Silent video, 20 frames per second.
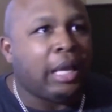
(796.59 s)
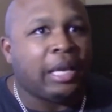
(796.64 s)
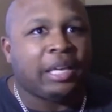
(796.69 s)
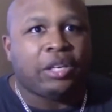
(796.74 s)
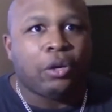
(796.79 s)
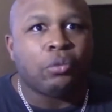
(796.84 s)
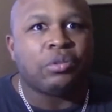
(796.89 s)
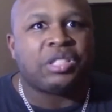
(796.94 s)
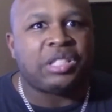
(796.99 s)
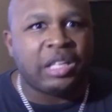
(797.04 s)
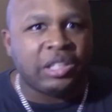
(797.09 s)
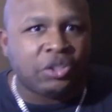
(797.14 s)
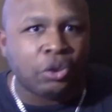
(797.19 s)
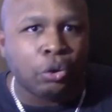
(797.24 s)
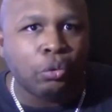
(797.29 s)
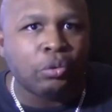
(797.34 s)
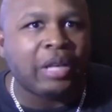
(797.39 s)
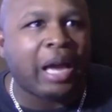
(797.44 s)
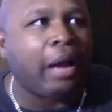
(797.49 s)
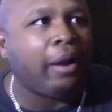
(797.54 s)
like, you'll see
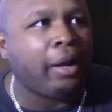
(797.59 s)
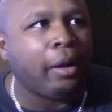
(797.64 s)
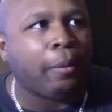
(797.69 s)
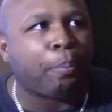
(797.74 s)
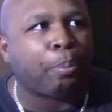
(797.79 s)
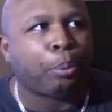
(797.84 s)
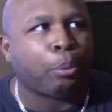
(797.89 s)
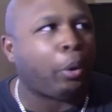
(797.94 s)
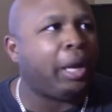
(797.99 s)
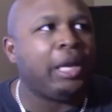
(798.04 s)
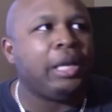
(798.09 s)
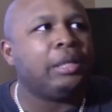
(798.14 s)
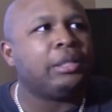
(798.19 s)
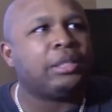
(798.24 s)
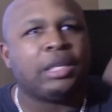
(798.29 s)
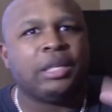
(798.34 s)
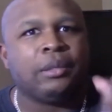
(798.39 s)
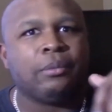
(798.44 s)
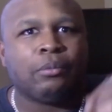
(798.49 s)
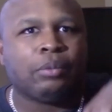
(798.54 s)
dudes out here
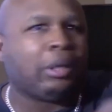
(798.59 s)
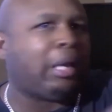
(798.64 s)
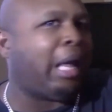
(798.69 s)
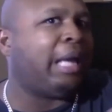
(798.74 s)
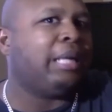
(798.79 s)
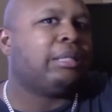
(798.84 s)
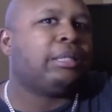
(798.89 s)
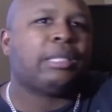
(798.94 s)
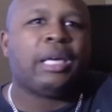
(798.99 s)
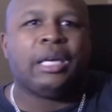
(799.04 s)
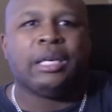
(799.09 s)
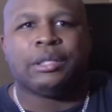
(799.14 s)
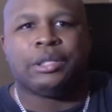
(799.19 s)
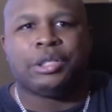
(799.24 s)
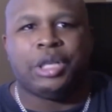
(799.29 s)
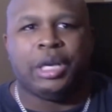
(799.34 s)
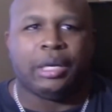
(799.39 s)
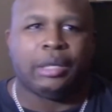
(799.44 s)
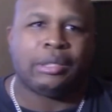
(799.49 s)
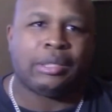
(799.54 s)
praising light-skinned
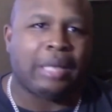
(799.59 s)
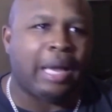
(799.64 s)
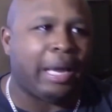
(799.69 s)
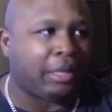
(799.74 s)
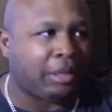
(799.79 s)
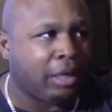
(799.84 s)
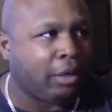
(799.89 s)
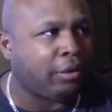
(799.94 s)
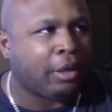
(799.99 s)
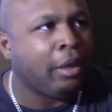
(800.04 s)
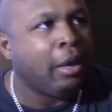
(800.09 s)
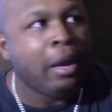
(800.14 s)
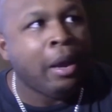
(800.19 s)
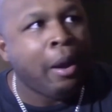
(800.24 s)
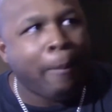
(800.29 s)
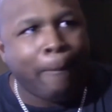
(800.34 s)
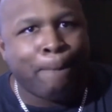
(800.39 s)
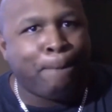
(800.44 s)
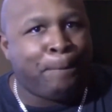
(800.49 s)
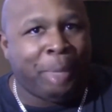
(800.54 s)
chicks. Like, they're the
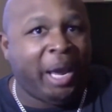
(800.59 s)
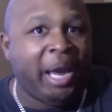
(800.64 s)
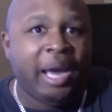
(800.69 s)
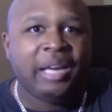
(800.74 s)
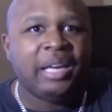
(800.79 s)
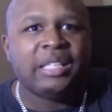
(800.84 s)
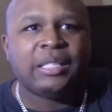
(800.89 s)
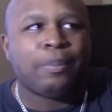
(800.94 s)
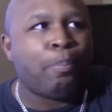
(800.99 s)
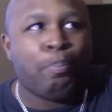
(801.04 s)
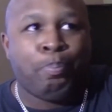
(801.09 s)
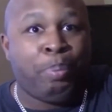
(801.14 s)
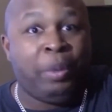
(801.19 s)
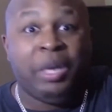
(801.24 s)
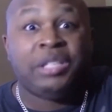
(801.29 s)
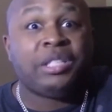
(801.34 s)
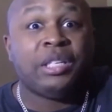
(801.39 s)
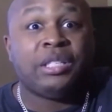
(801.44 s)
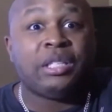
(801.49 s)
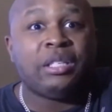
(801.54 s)
baddest
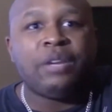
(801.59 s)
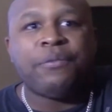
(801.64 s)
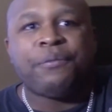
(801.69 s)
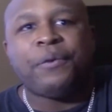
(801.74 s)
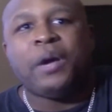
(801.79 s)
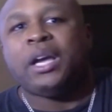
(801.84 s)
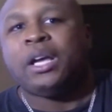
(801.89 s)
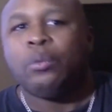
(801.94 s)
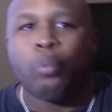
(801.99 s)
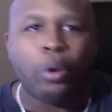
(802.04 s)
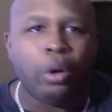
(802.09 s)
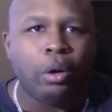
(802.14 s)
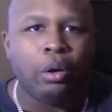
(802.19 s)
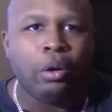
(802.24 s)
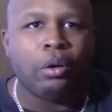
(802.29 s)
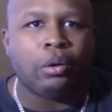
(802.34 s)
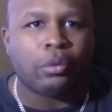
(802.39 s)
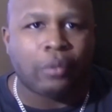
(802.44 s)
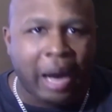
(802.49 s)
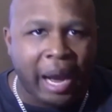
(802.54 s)
bitches in the fucking
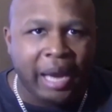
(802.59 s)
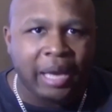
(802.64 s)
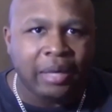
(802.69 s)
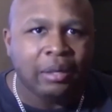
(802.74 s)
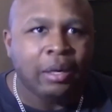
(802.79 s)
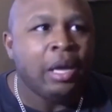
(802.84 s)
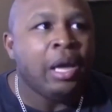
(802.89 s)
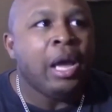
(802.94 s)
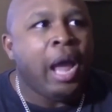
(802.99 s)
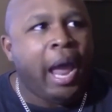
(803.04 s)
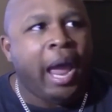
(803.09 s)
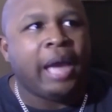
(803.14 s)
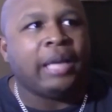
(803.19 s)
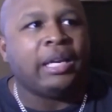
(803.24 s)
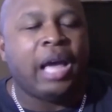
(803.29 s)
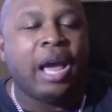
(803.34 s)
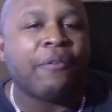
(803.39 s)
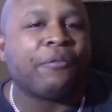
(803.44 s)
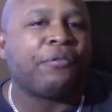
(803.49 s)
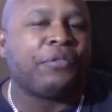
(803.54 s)
world, right?
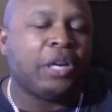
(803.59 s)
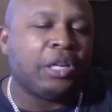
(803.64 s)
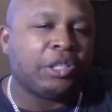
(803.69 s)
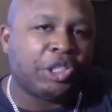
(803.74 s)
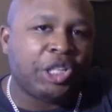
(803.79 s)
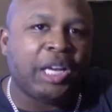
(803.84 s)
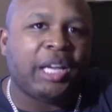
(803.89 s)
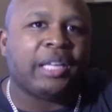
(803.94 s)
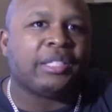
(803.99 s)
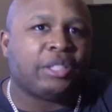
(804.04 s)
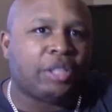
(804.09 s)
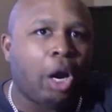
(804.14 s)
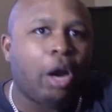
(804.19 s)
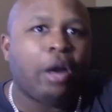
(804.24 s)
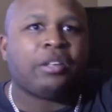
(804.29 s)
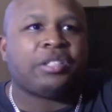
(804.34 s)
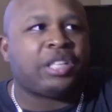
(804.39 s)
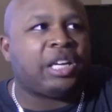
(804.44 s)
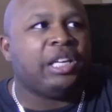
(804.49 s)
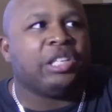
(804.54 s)
And if a chick is
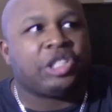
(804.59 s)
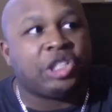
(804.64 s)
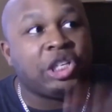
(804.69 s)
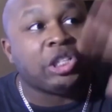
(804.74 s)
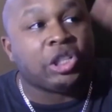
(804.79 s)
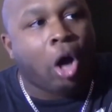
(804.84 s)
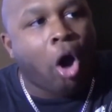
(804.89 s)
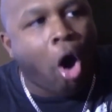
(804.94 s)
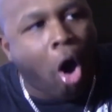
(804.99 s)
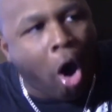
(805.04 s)
dark-skinned, she's